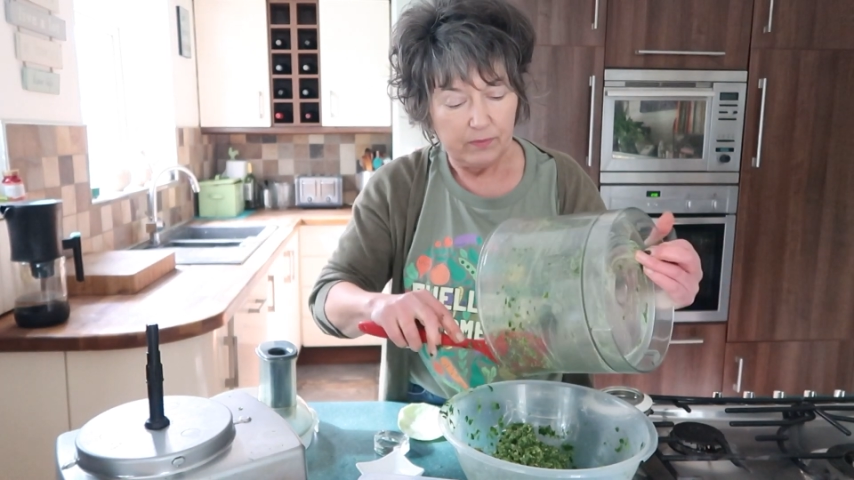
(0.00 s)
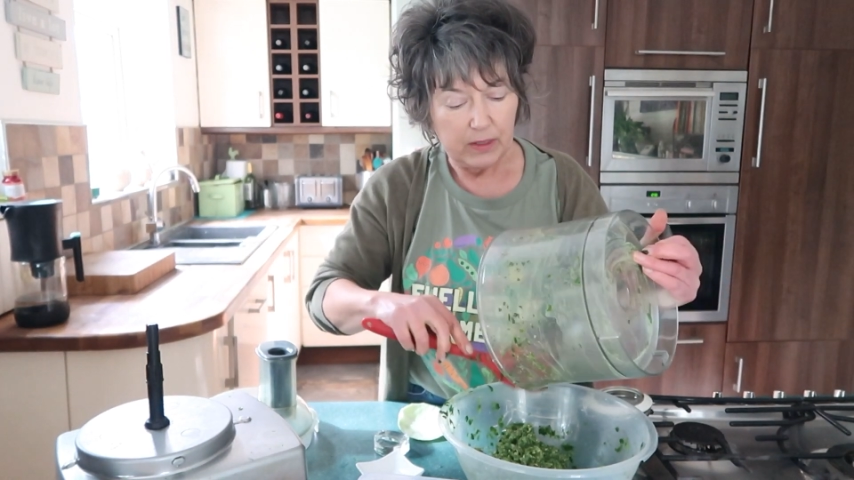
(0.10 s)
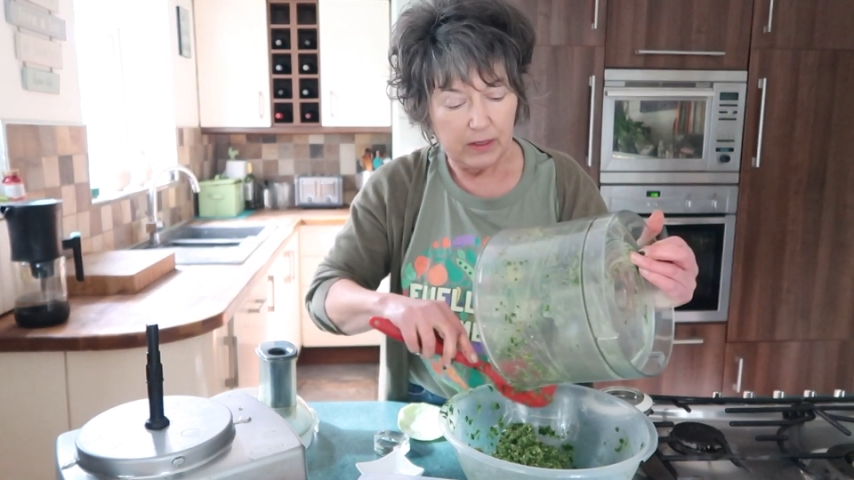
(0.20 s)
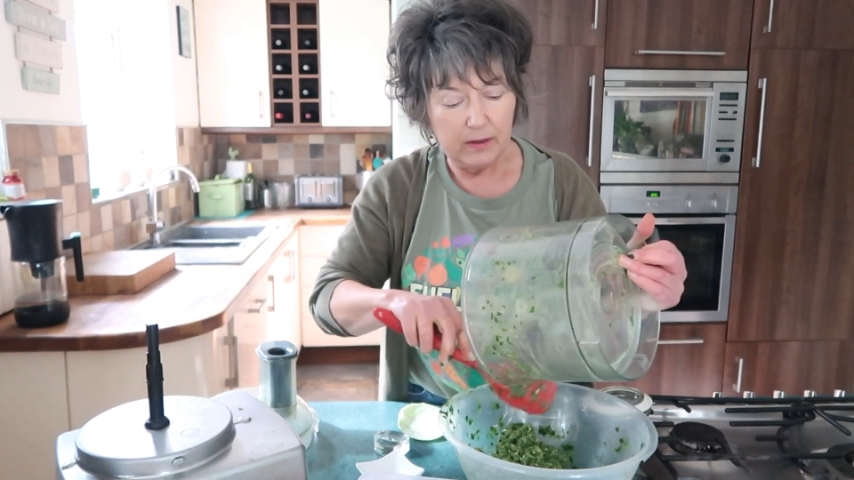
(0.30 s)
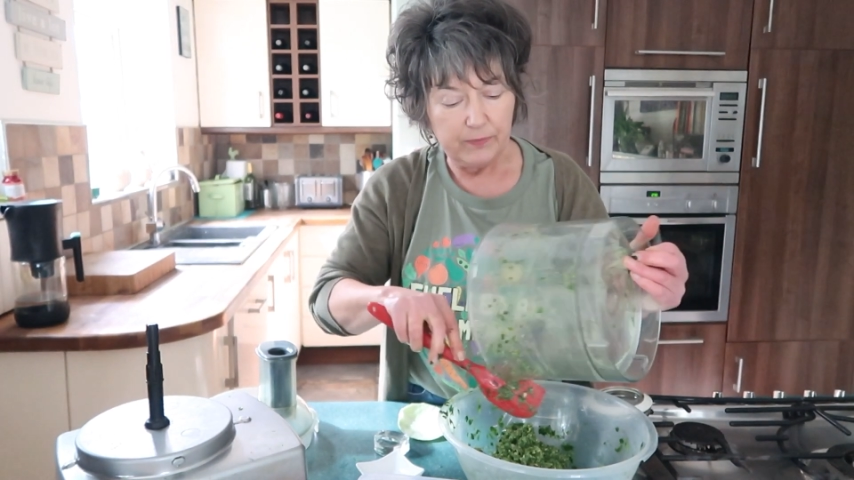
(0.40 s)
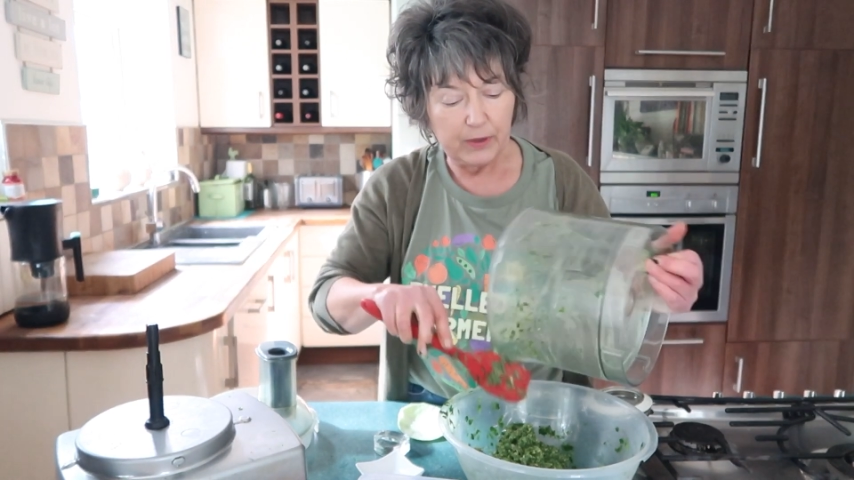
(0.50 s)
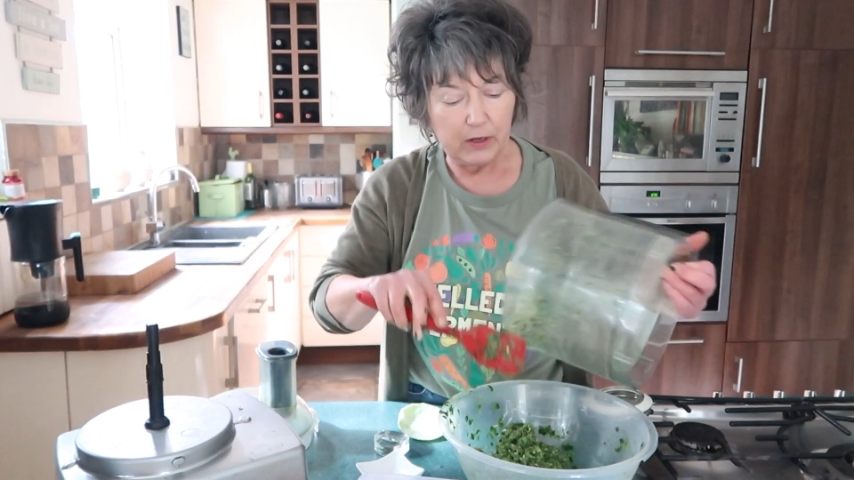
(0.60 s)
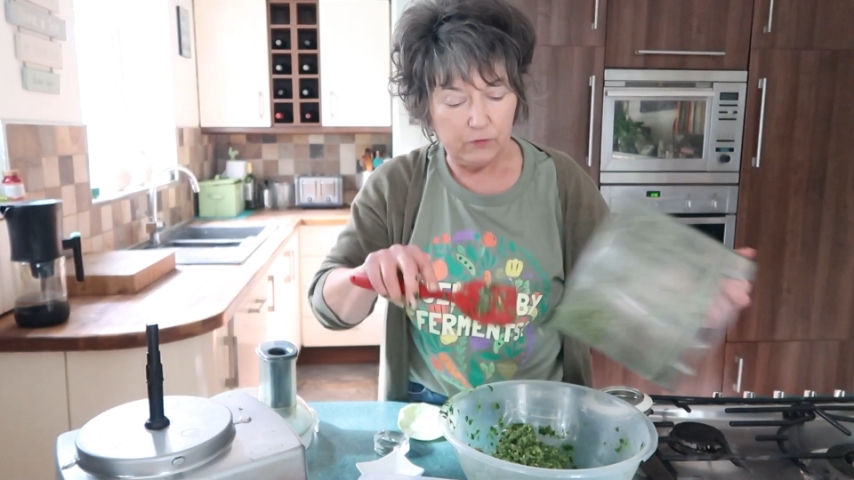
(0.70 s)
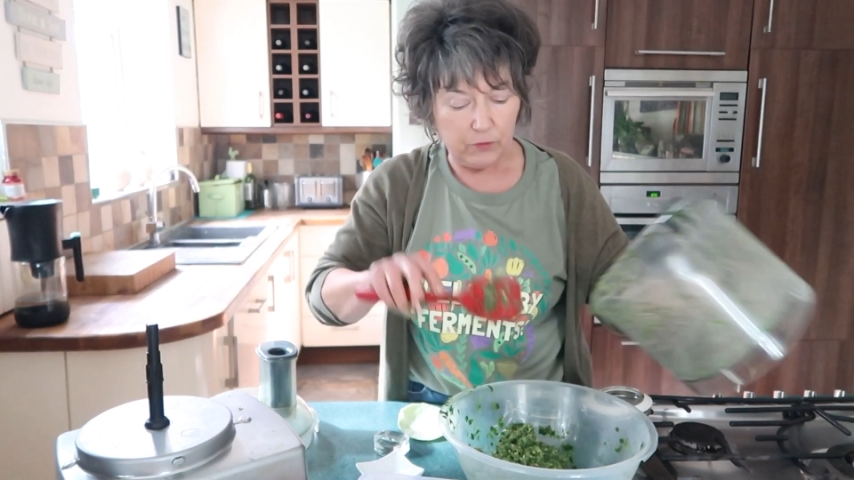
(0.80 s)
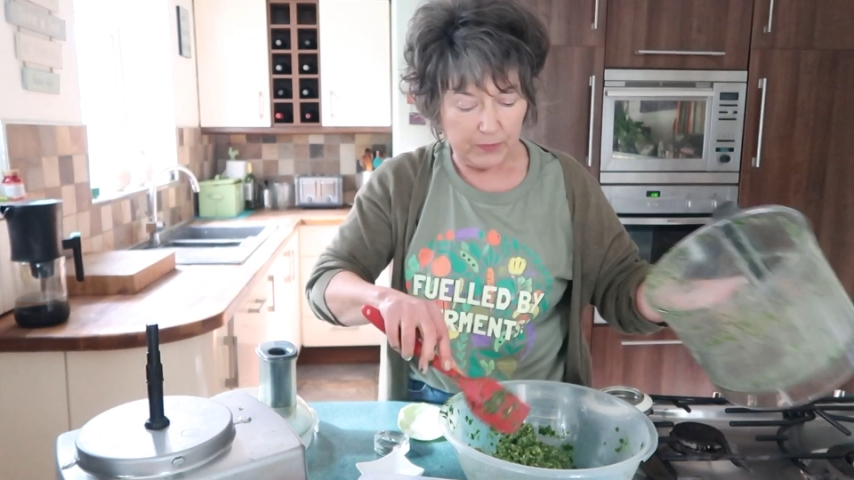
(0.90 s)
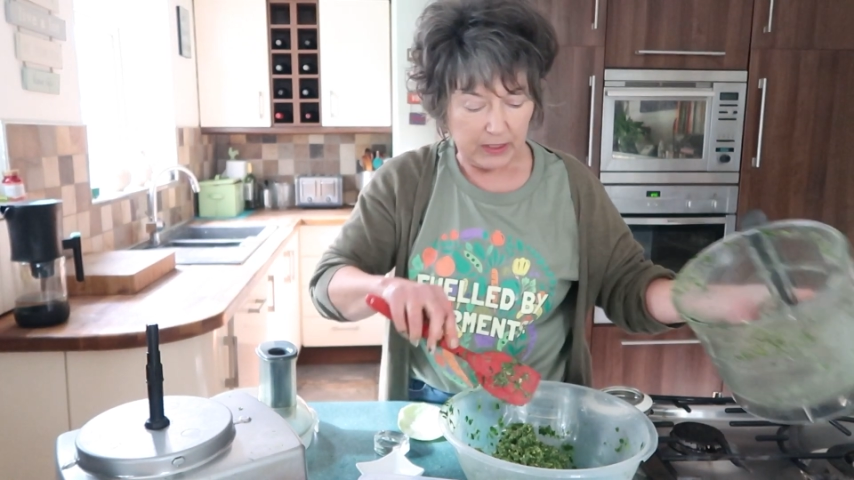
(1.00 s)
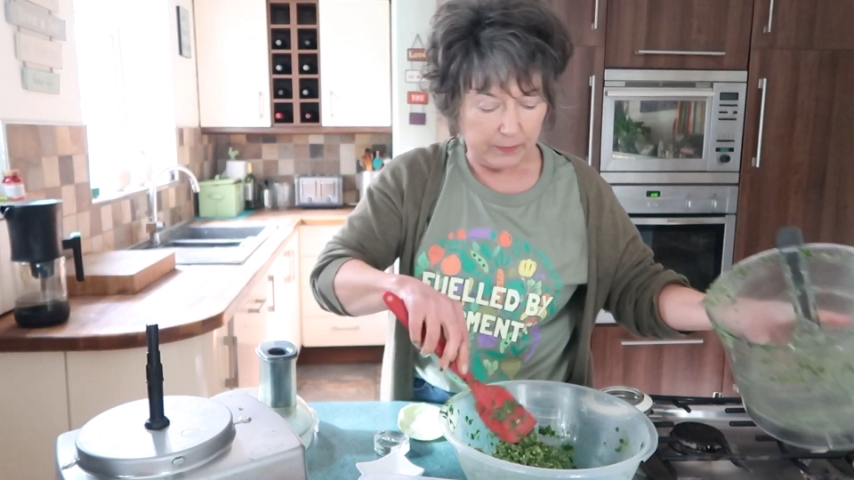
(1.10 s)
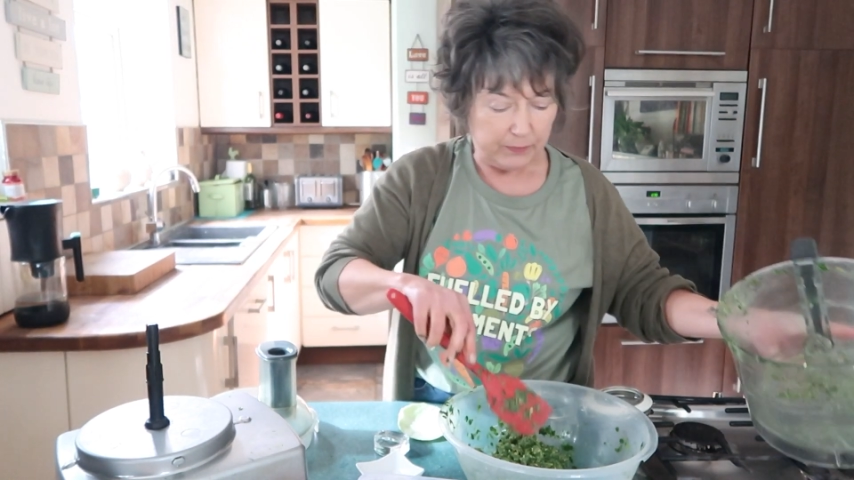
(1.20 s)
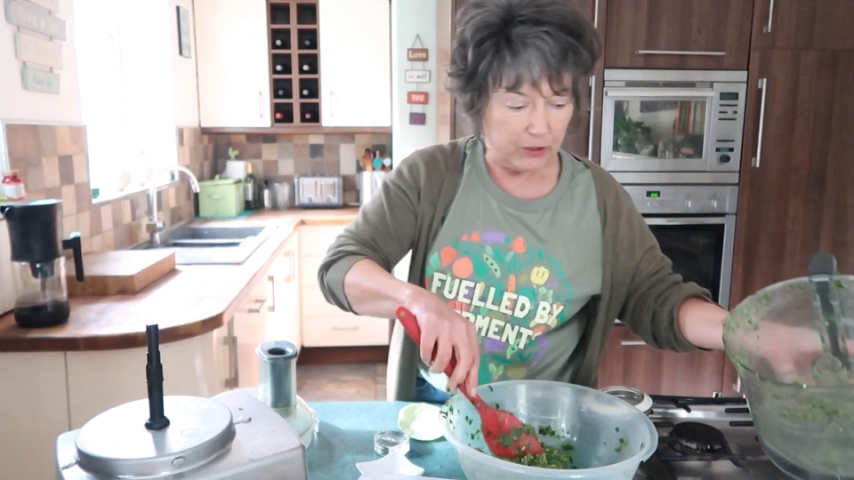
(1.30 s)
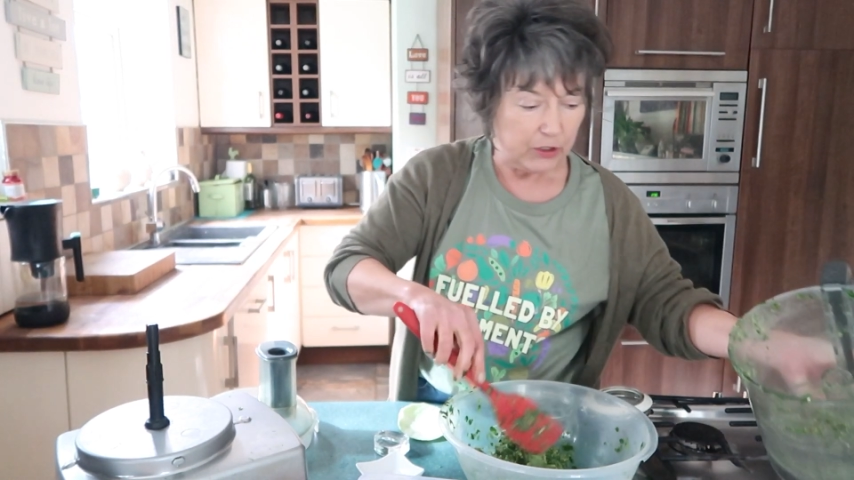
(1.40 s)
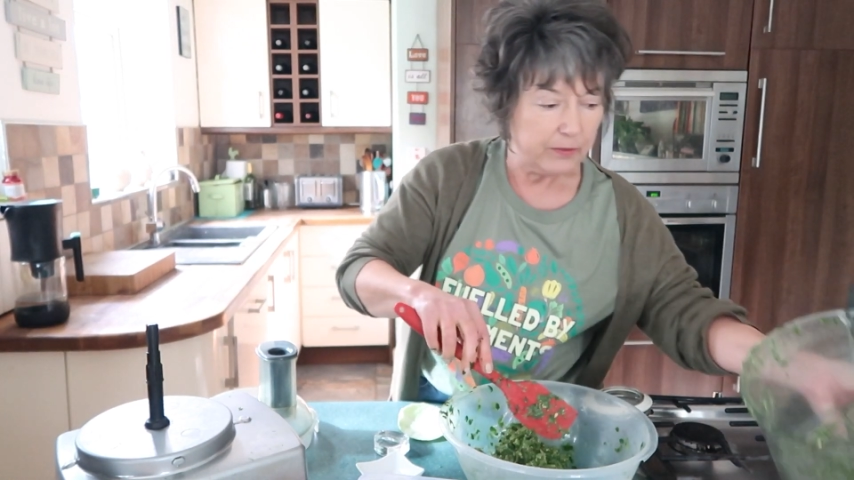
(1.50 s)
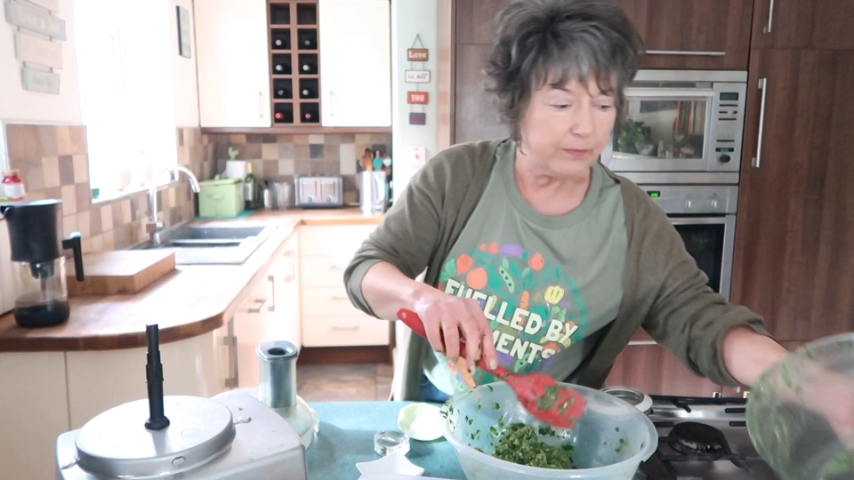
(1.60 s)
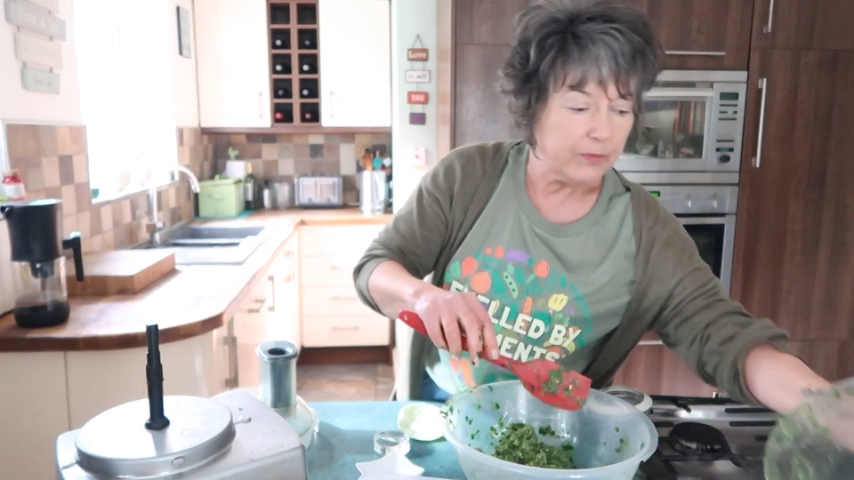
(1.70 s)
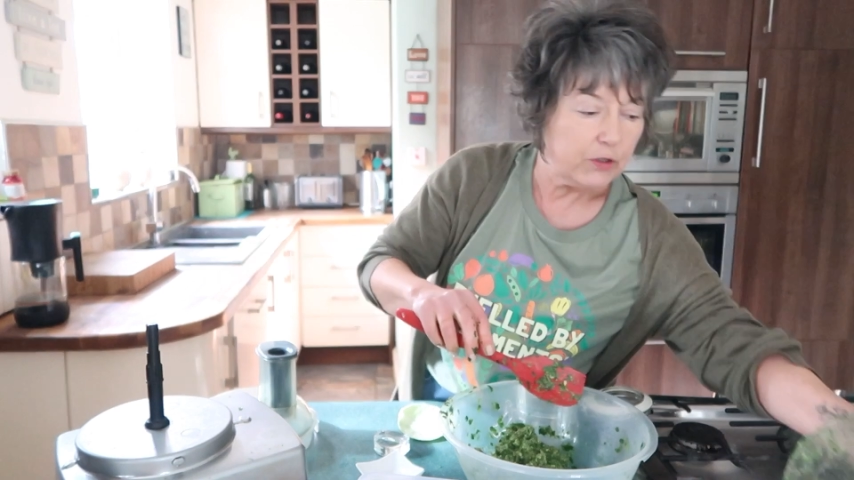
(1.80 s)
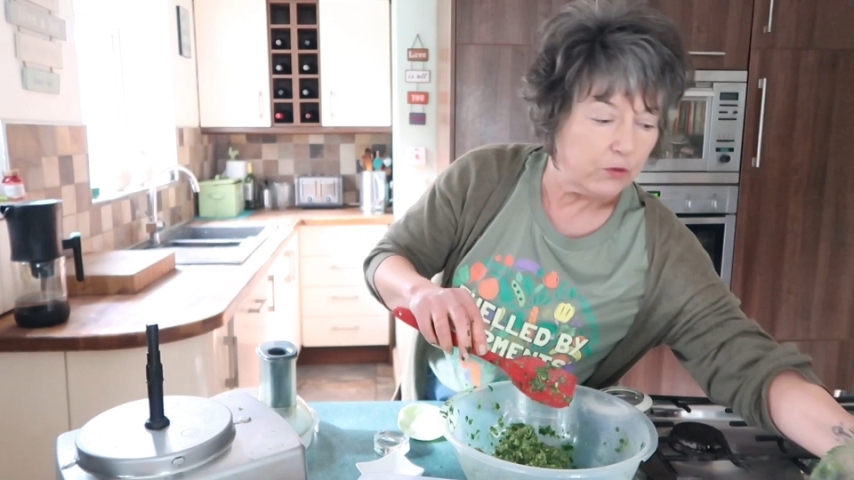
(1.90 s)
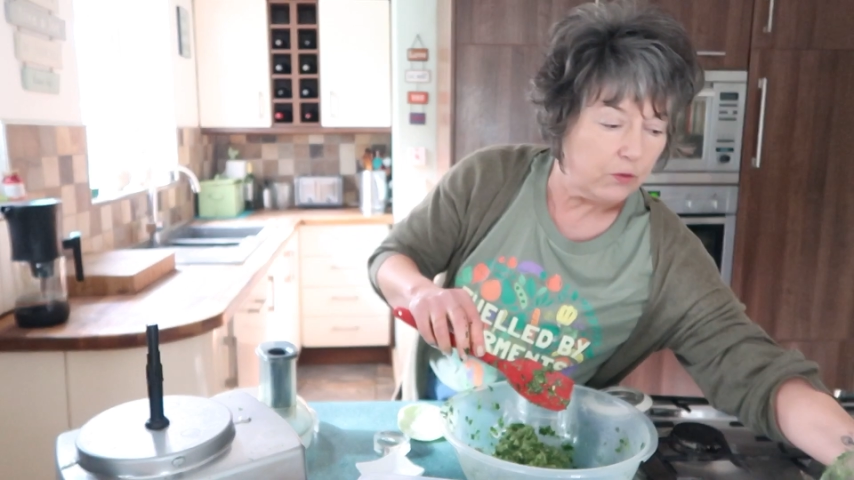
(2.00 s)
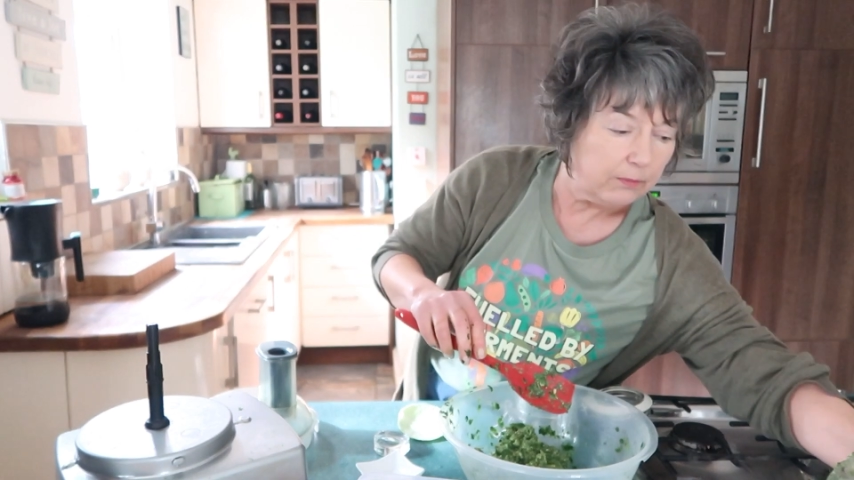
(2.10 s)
At room temperature, so